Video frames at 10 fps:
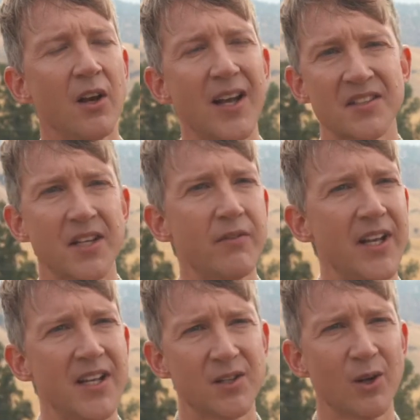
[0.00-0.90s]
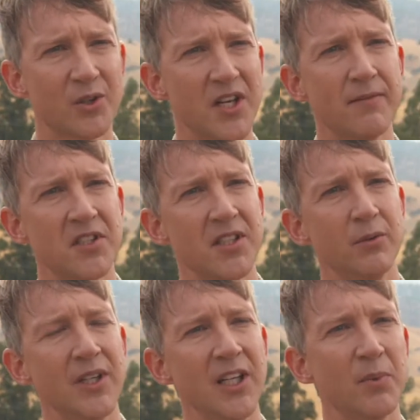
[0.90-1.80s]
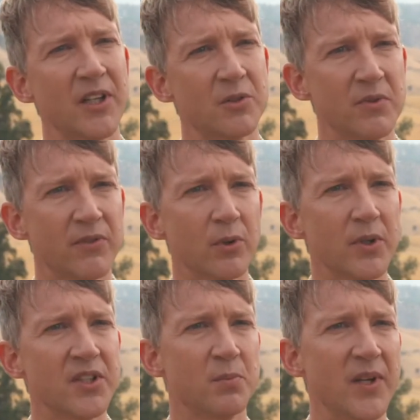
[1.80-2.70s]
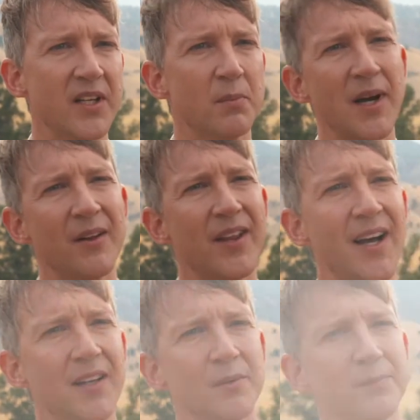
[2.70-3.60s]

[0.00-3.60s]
has given it its longevity really, because we've always been about that.